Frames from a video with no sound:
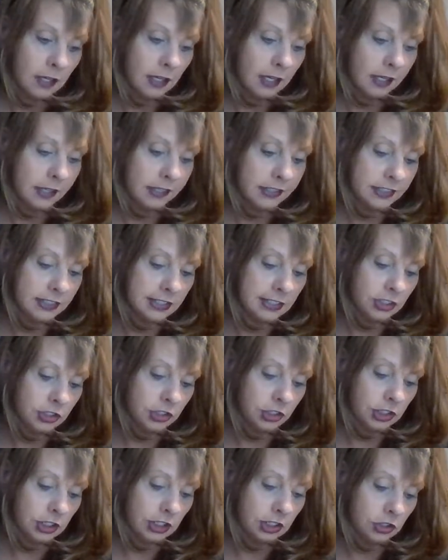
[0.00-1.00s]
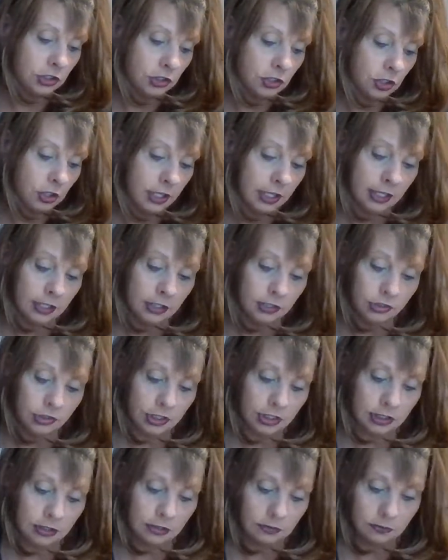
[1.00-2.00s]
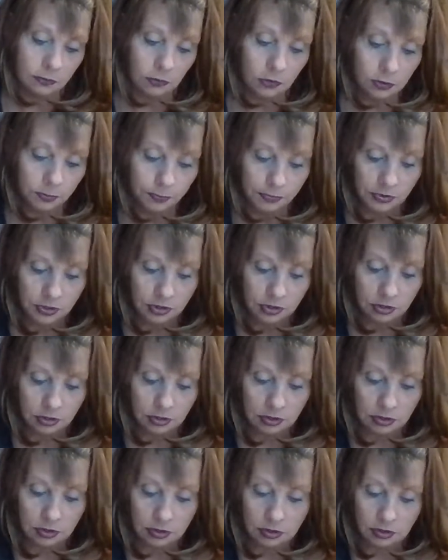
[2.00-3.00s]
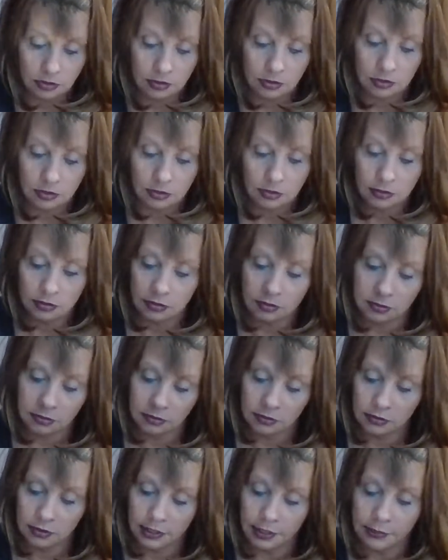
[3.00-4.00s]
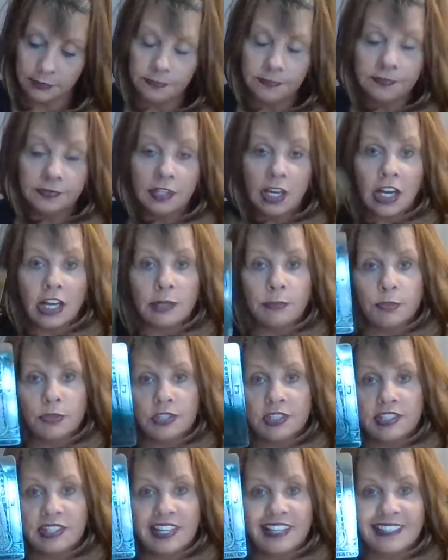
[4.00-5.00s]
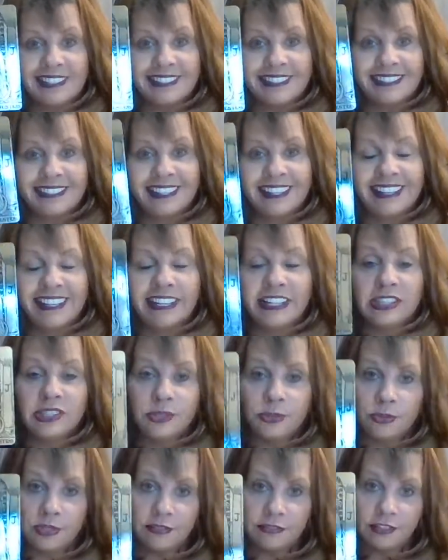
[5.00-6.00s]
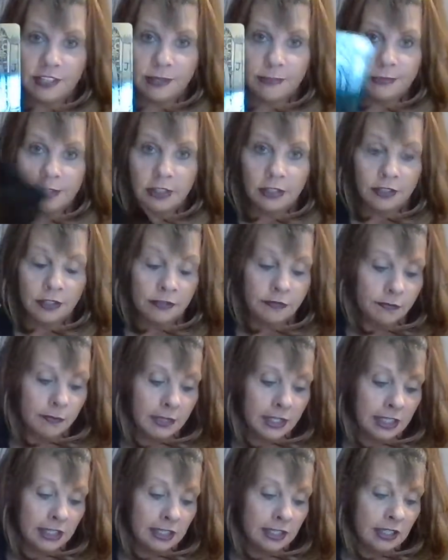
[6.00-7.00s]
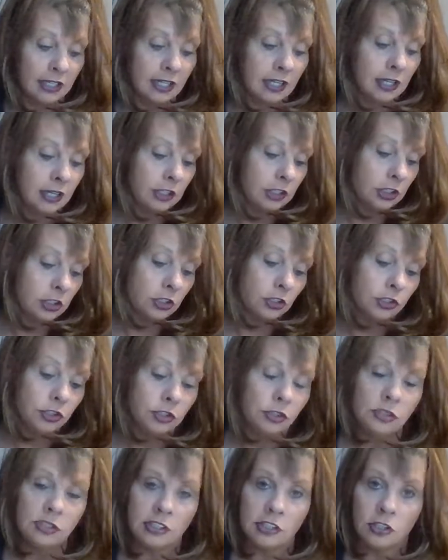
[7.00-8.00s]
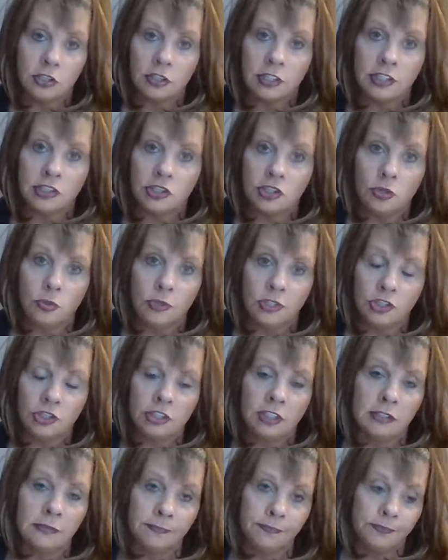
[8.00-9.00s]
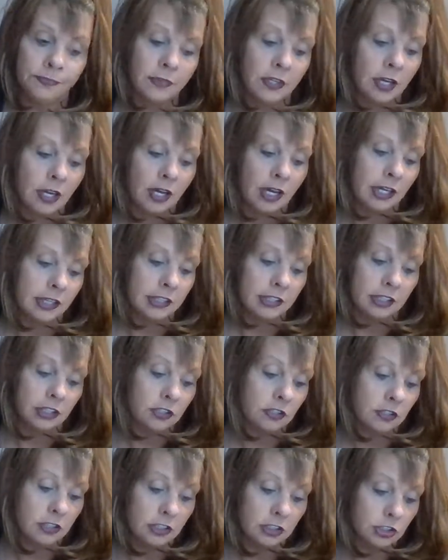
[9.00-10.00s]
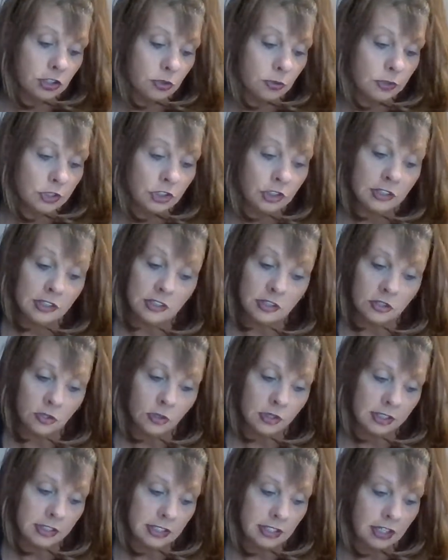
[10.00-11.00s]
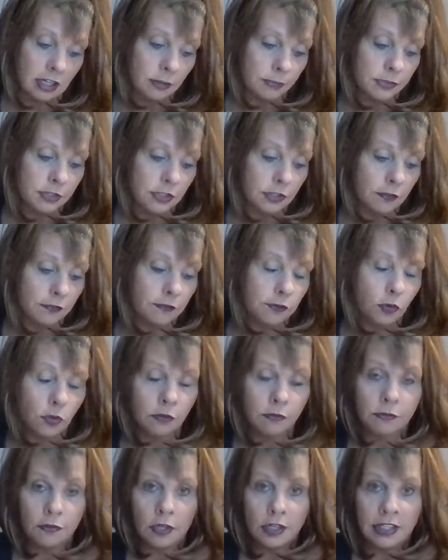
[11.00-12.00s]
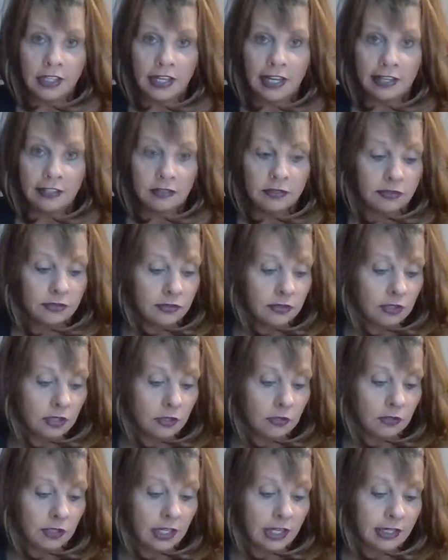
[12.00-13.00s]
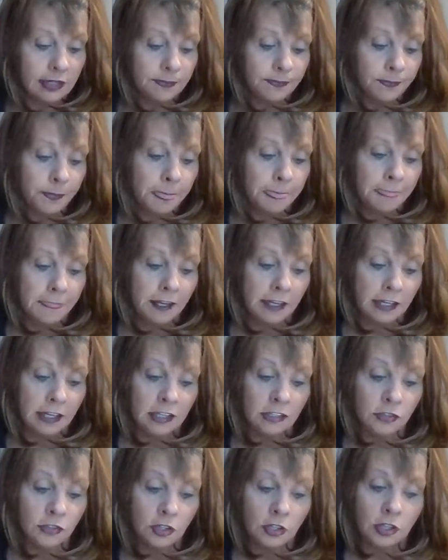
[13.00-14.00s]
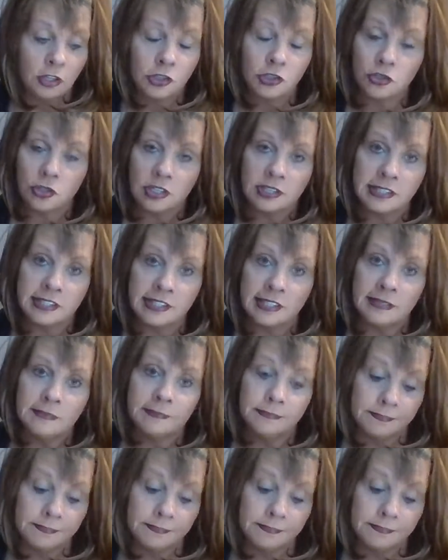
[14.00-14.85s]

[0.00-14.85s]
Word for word: How does this change your energy? Whoops. Yep, the High Priestess. Twin Flame card of mine you're using your intuition. I think your intuition is going to come to the forefront now, okay? And you're going to trust it.